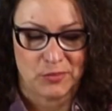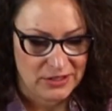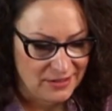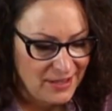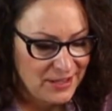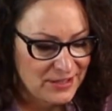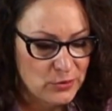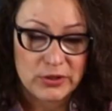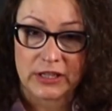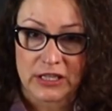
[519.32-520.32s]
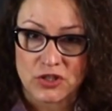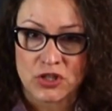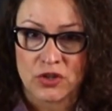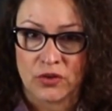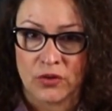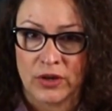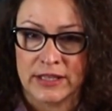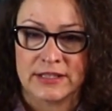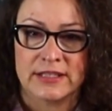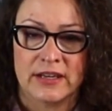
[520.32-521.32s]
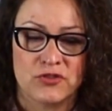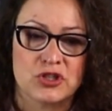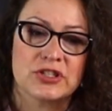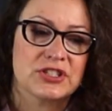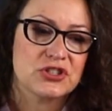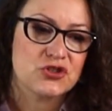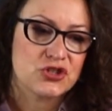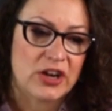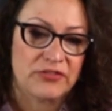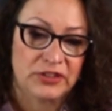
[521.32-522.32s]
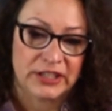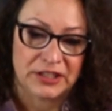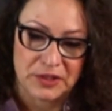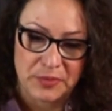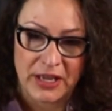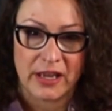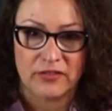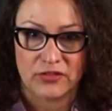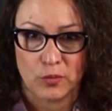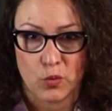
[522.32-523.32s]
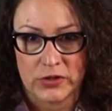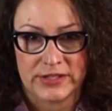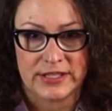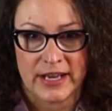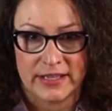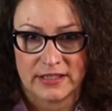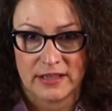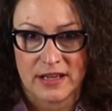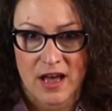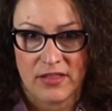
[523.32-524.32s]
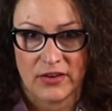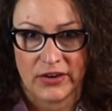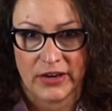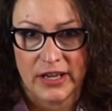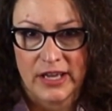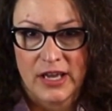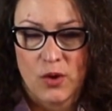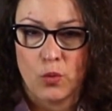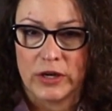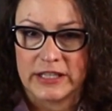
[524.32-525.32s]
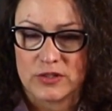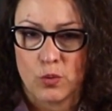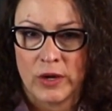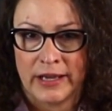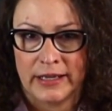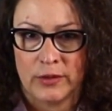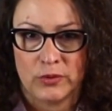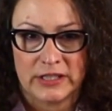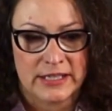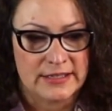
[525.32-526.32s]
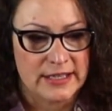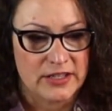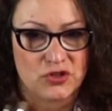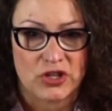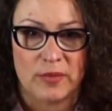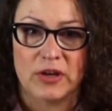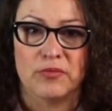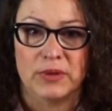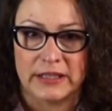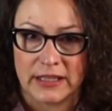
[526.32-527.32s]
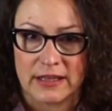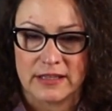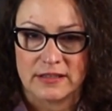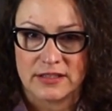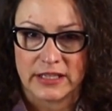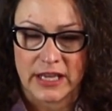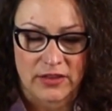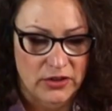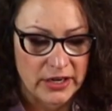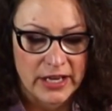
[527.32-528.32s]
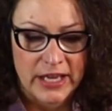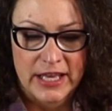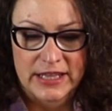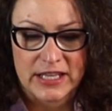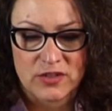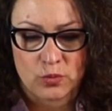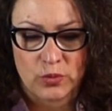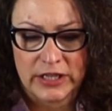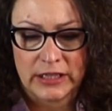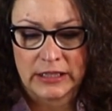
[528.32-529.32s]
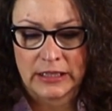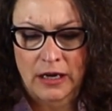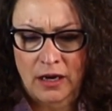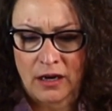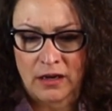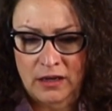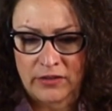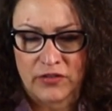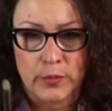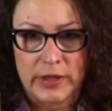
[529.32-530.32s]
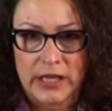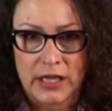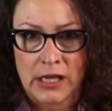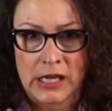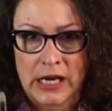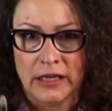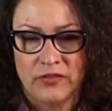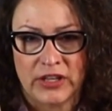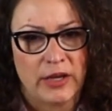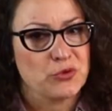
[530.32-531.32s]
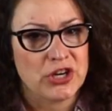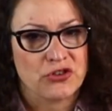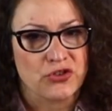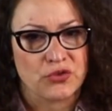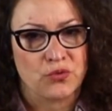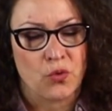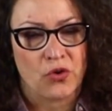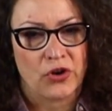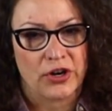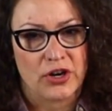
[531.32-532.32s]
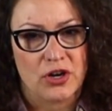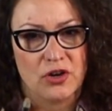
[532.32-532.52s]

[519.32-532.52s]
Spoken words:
but they really do. Instead of just shuffling the paint from one side to the other when it's wet, it really does a nice job of blending things together. These really are, for me, kind of game changers for